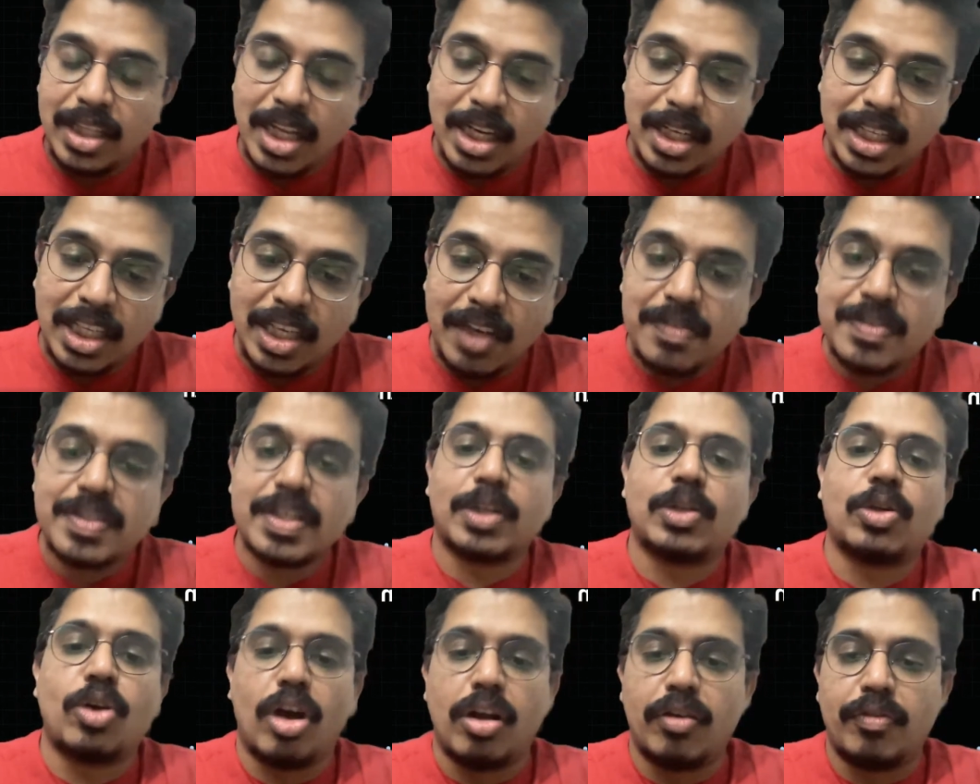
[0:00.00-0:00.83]
gives
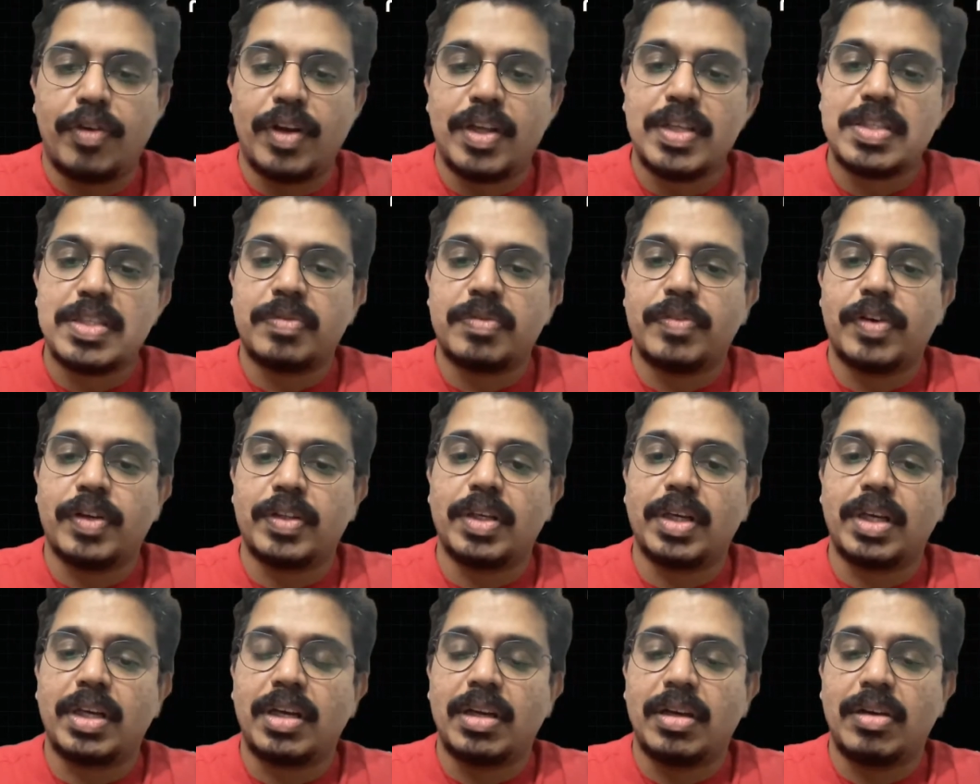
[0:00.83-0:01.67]
that confidence for
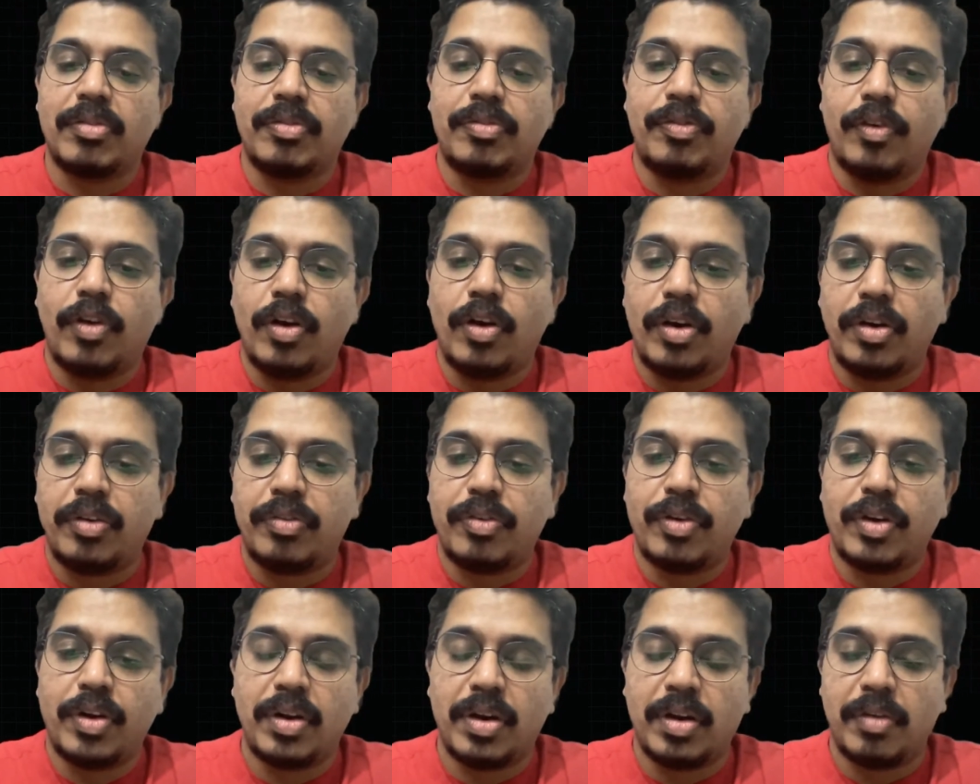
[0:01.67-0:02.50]

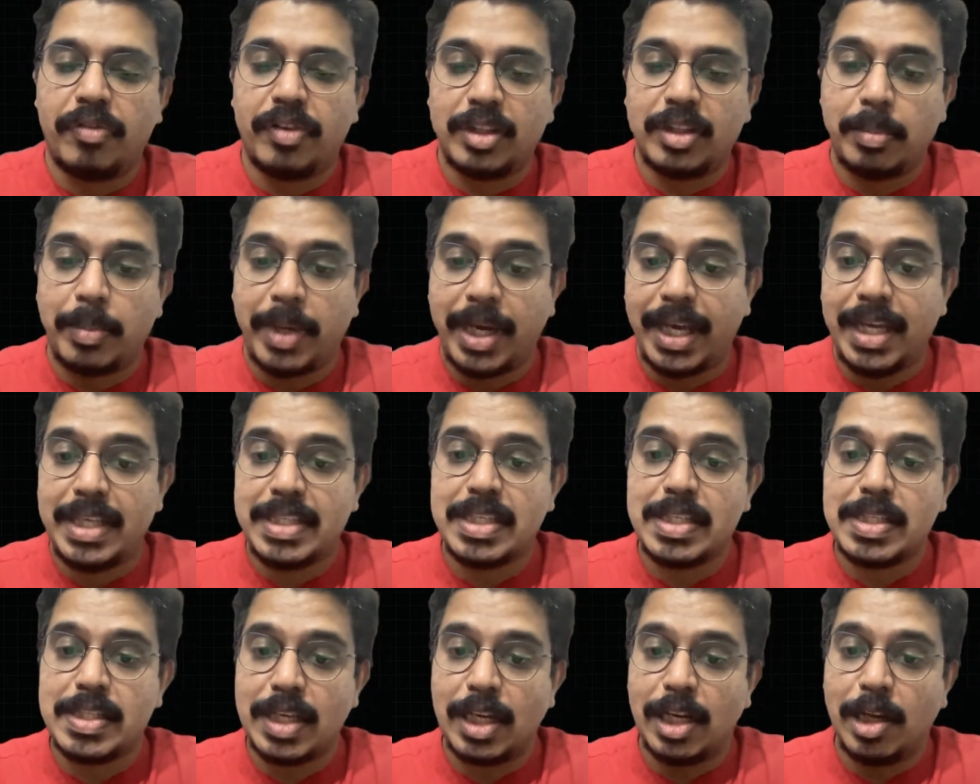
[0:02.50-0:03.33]
the buyers
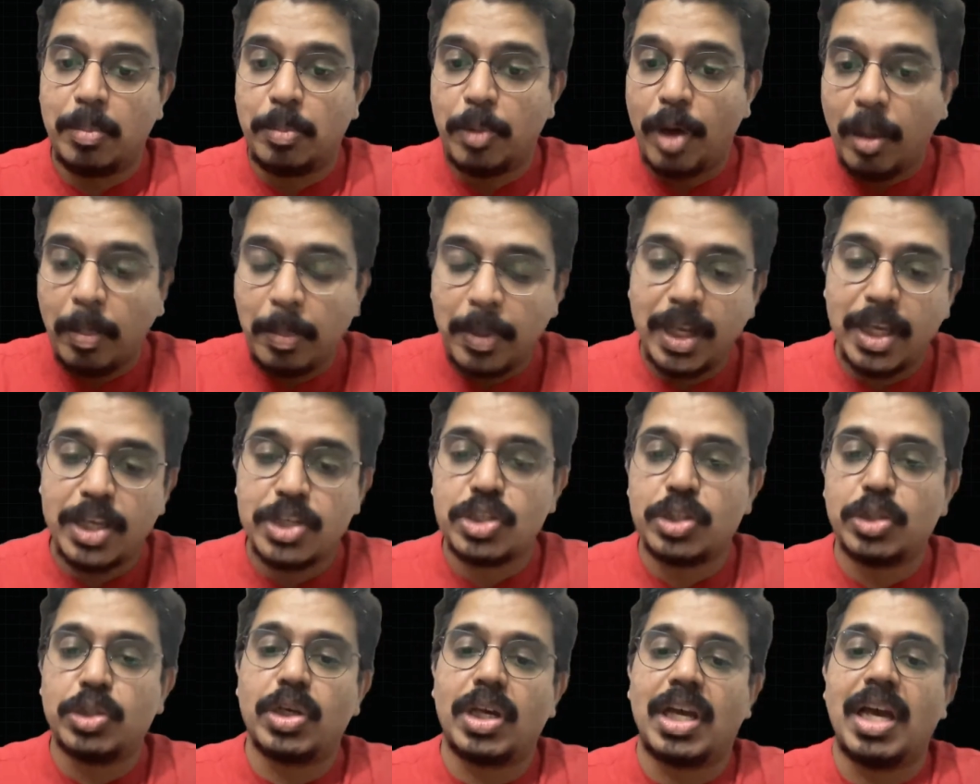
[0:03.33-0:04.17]
and seller
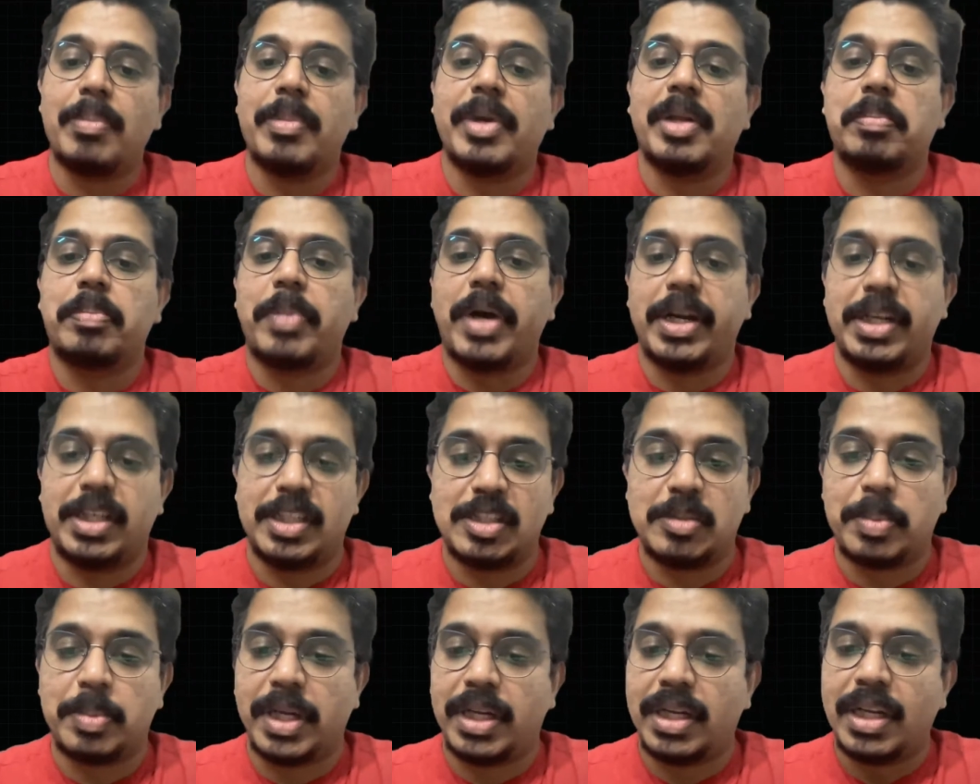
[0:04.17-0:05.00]
population to come and
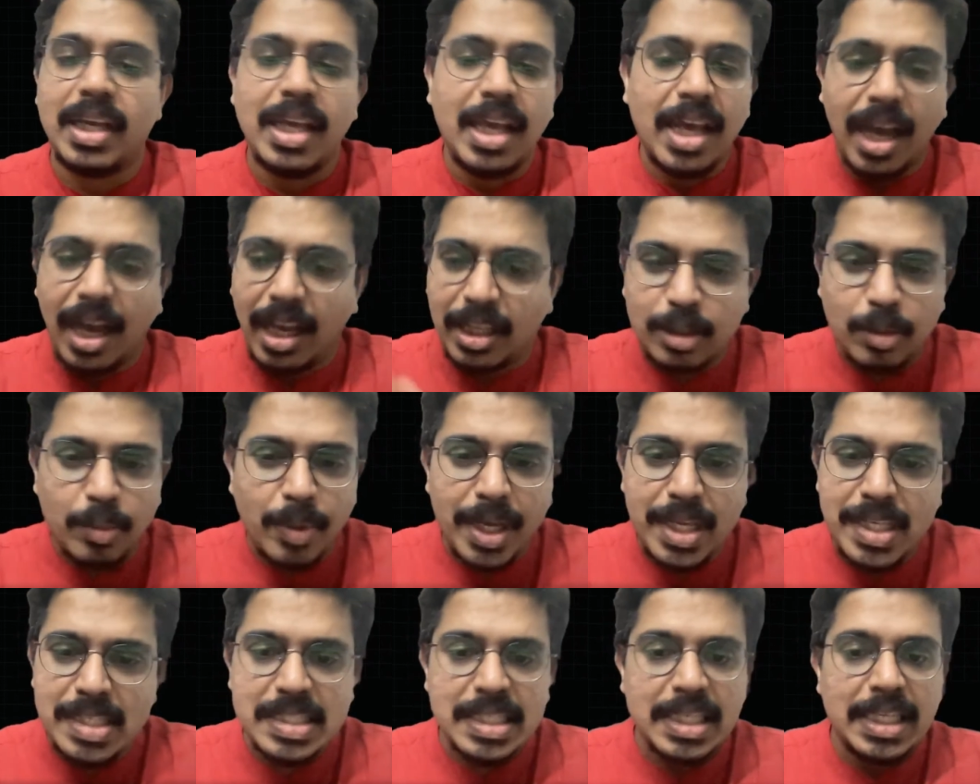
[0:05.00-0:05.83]
participate.
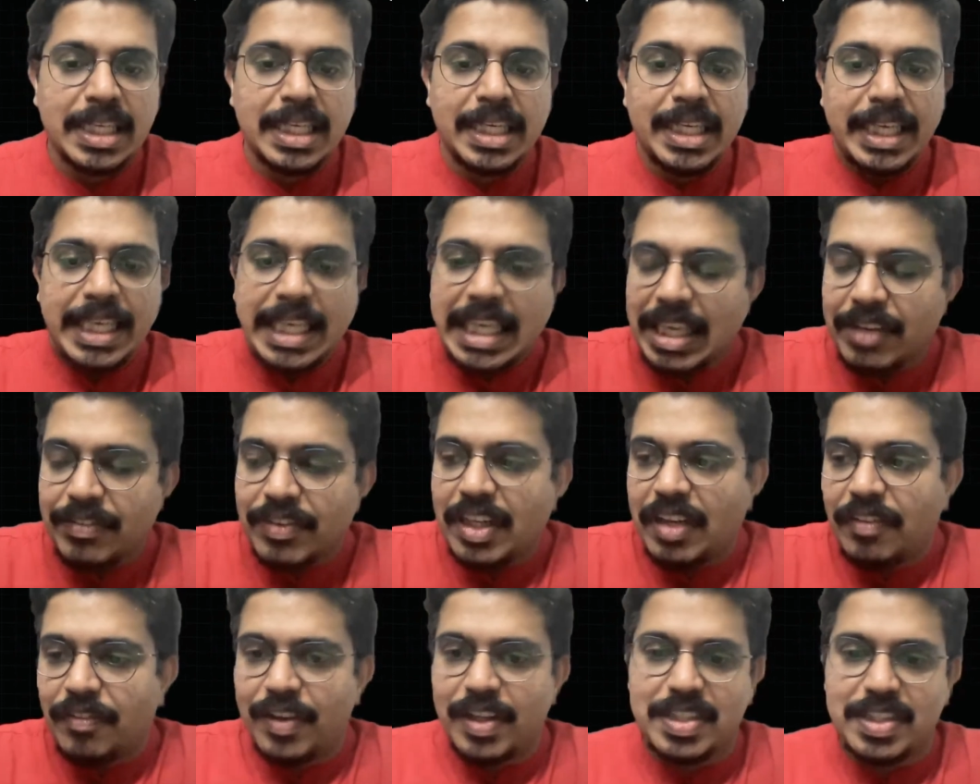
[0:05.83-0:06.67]
Otherwise, even
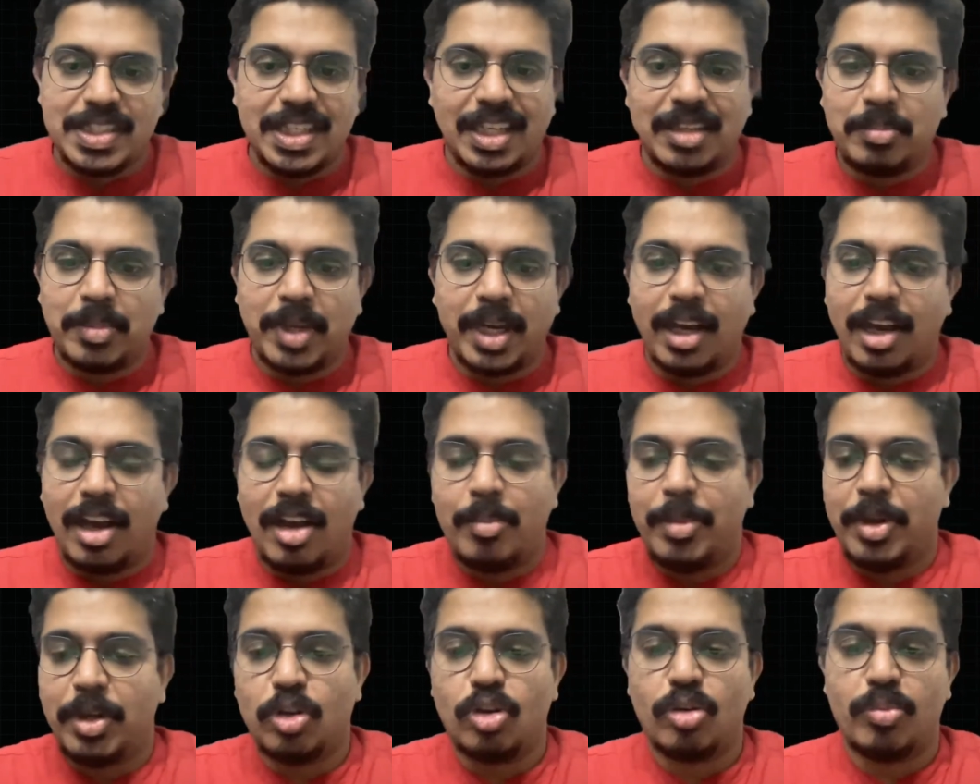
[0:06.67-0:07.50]
if it is done by
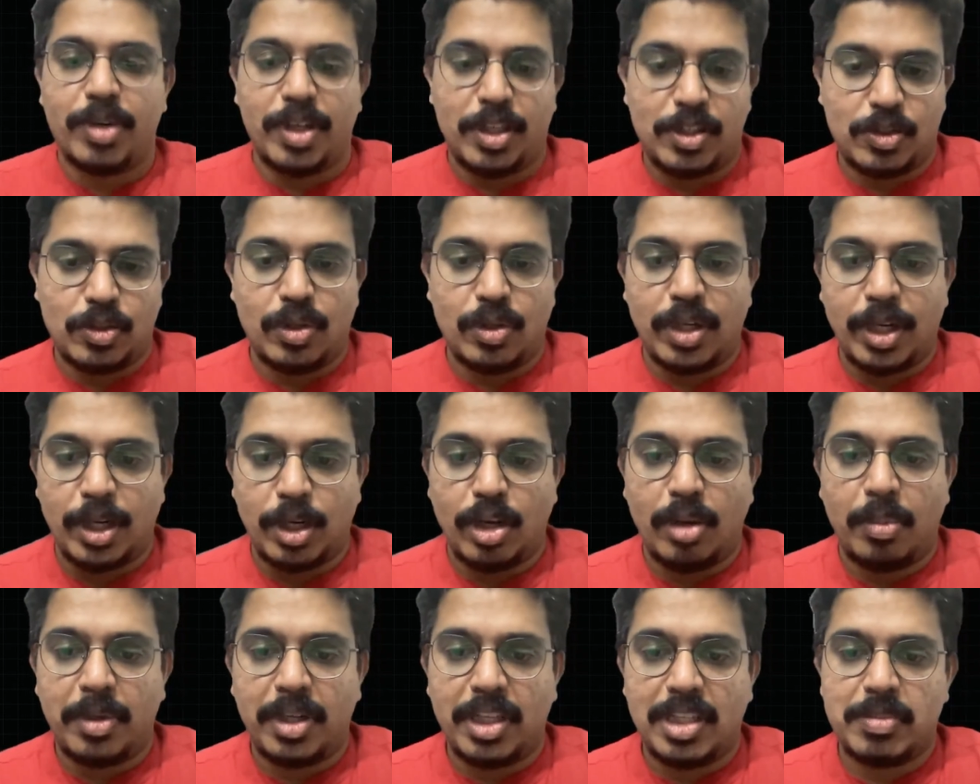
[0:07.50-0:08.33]
government, nobody's going to
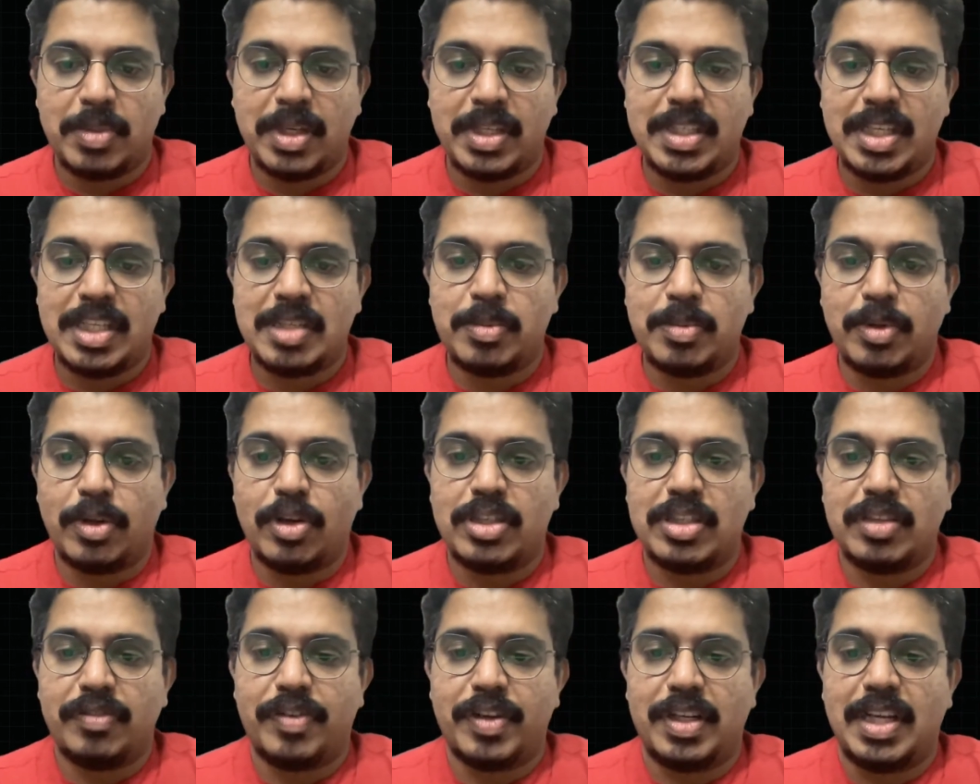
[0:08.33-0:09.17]
adopt, is my sense, because
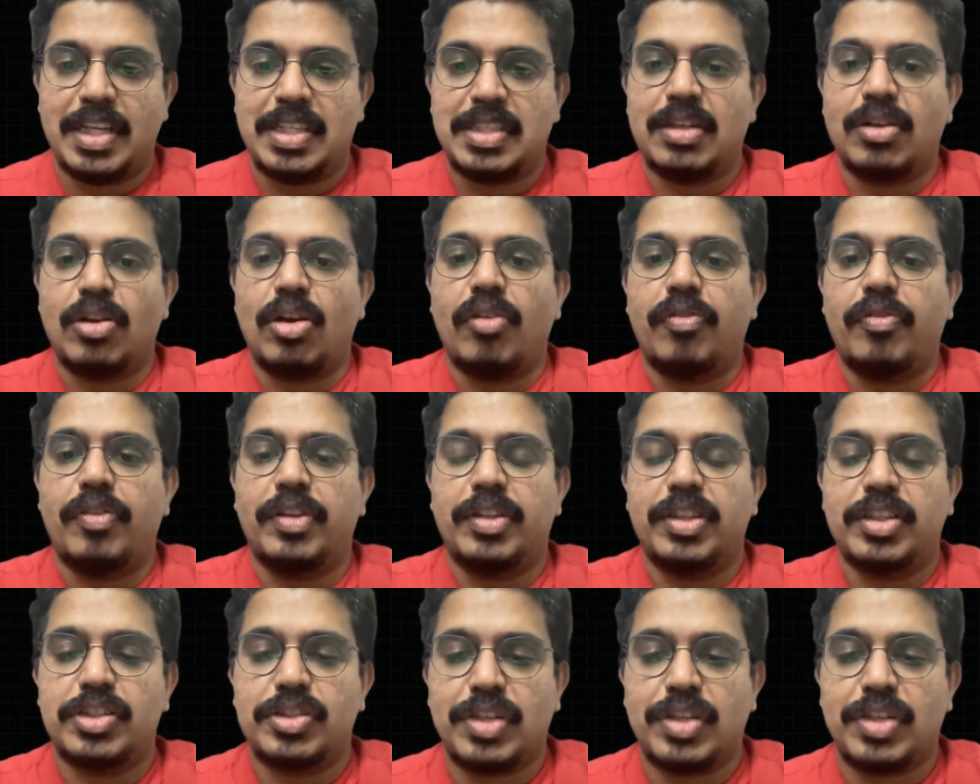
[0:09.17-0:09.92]
if it doesn't offer this